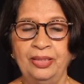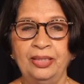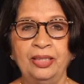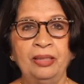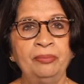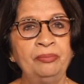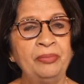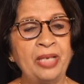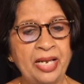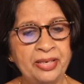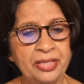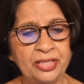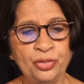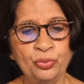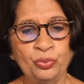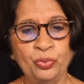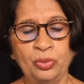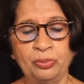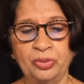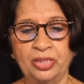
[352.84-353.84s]
A married
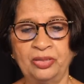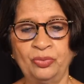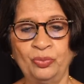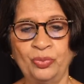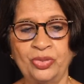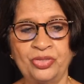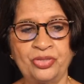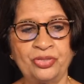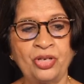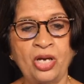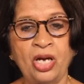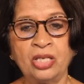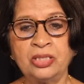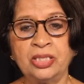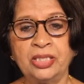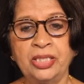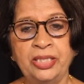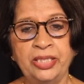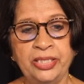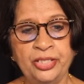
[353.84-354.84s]
woman was not
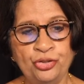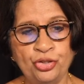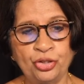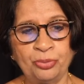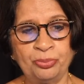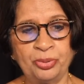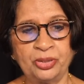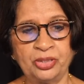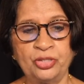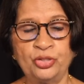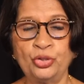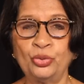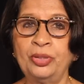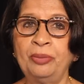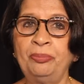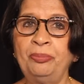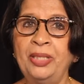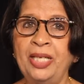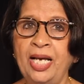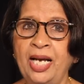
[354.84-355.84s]
eligible to
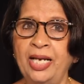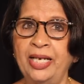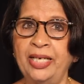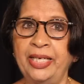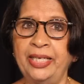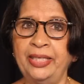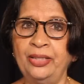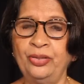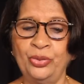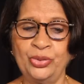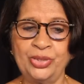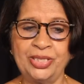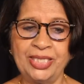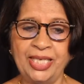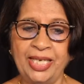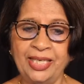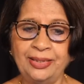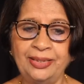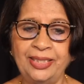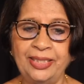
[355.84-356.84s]
apply or
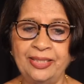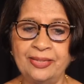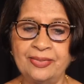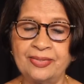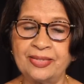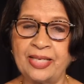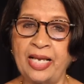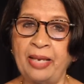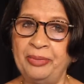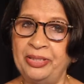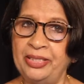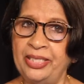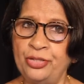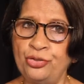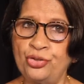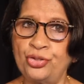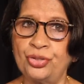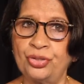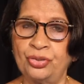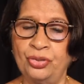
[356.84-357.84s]
take the
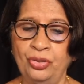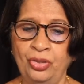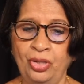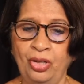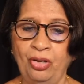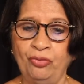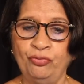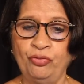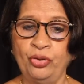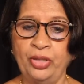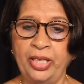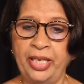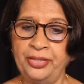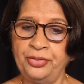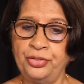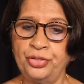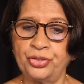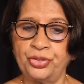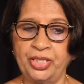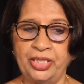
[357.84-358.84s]
examination for
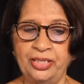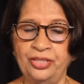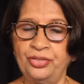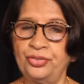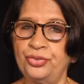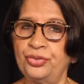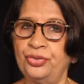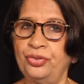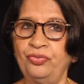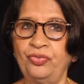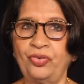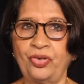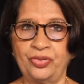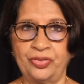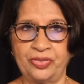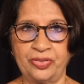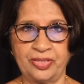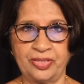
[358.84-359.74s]
entry into the Foreign